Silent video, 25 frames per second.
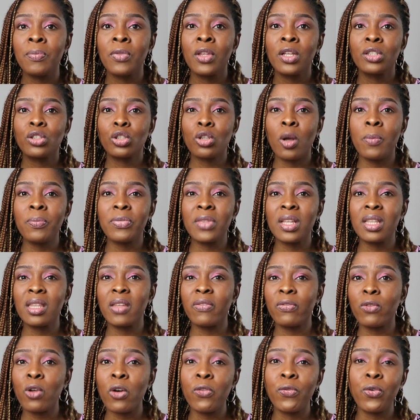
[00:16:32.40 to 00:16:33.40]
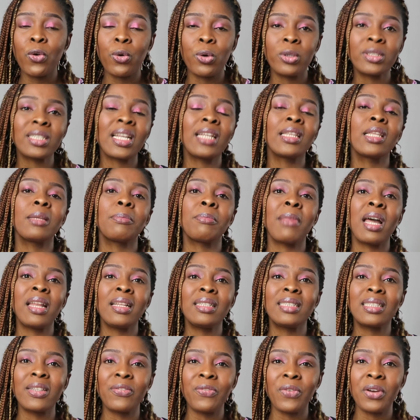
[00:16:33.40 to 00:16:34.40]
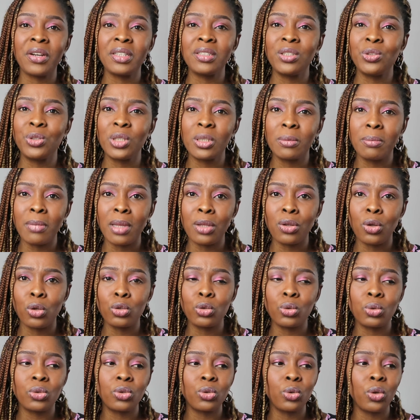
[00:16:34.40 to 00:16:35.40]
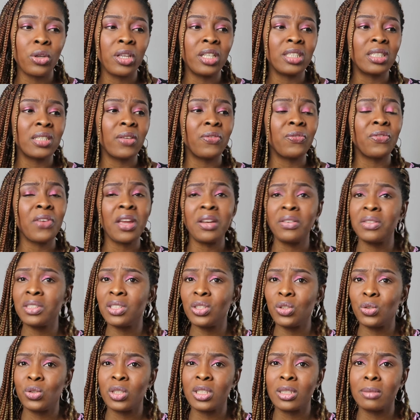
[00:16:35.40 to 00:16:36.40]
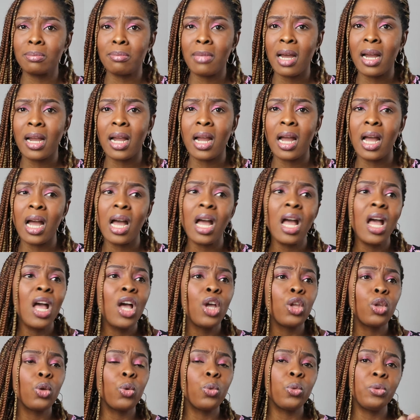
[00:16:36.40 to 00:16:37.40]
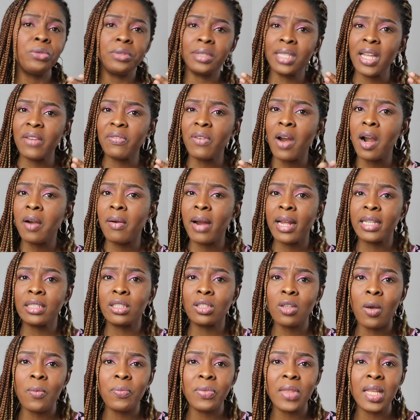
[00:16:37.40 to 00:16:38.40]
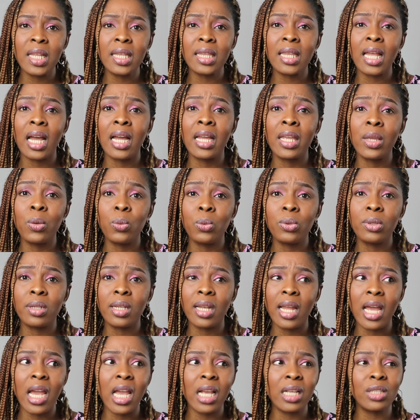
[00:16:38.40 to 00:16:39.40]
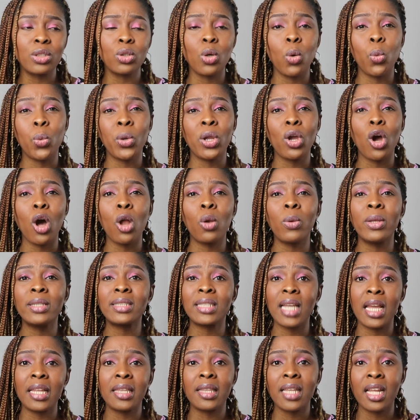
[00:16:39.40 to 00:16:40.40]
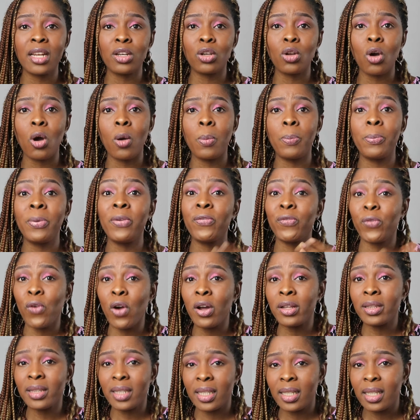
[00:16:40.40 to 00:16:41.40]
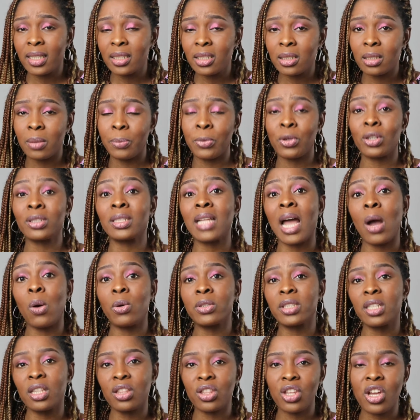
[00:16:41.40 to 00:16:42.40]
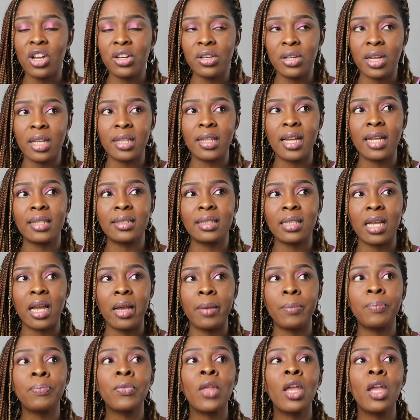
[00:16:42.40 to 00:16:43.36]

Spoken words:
something difficult for us. And the man is a very strict man also, so he's a very strict marker. You would never write something that he would like, so we always ended up before this, because I was in third year at that time,